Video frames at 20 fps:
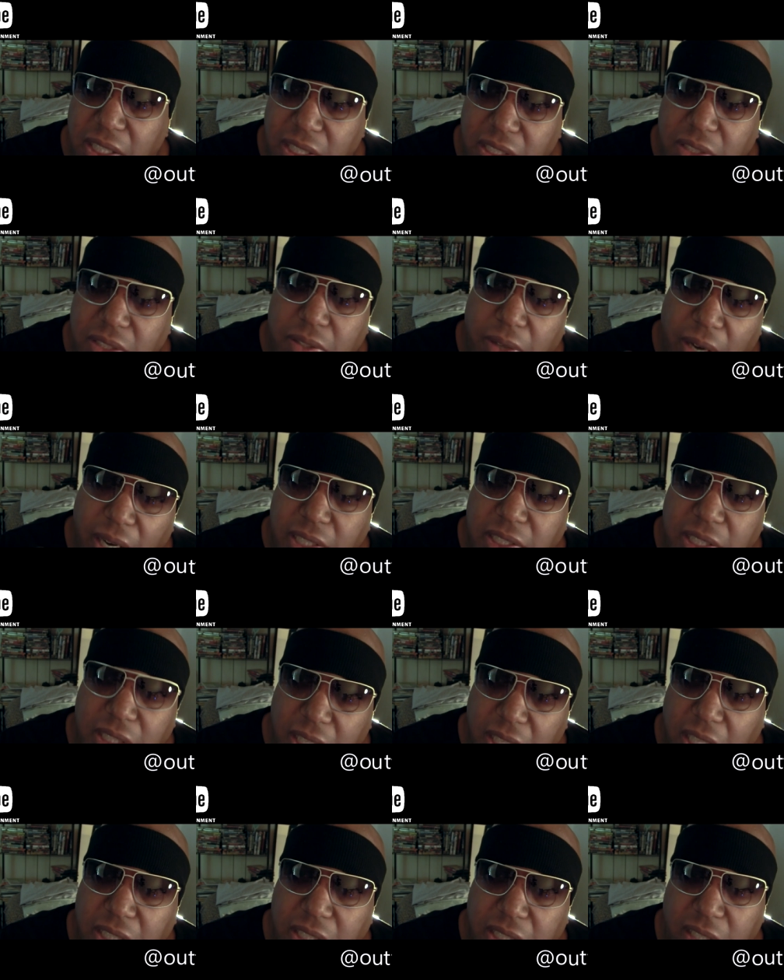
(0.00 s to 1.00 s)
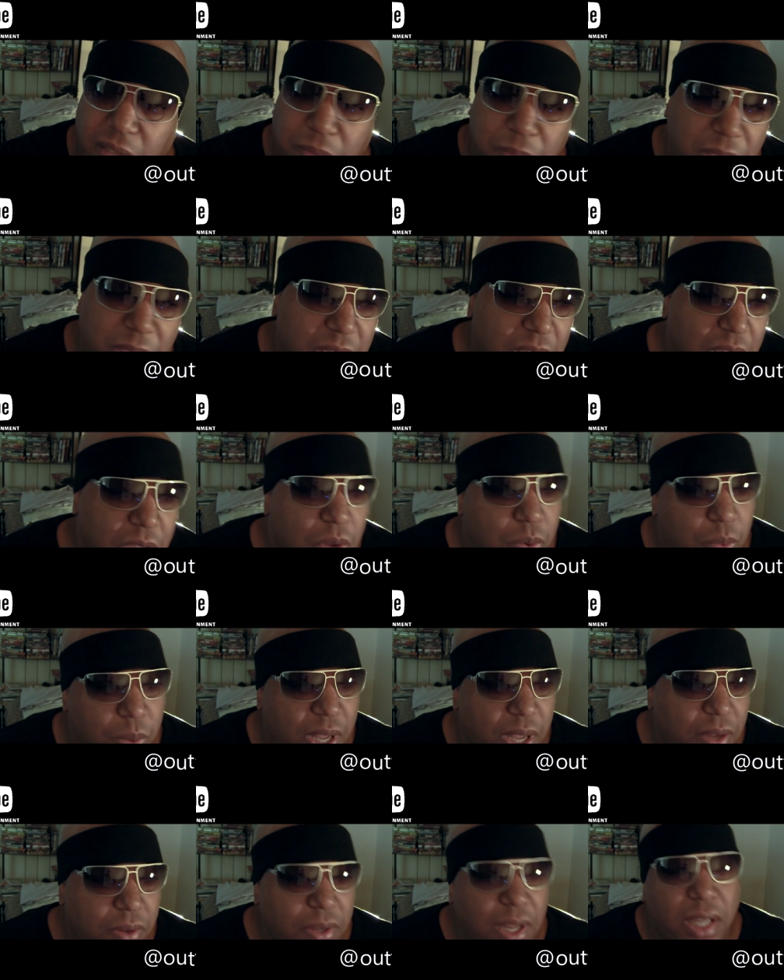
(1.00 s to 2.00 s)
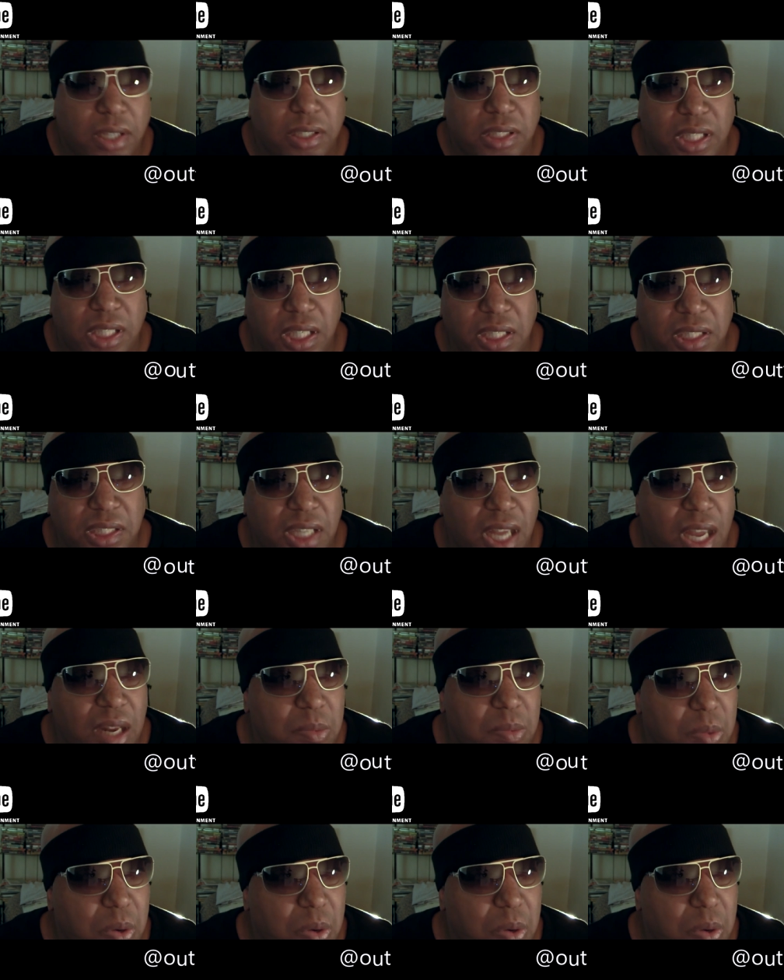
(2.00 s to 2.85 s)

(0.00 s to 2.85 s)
these crazy nuts give me. Well, she's done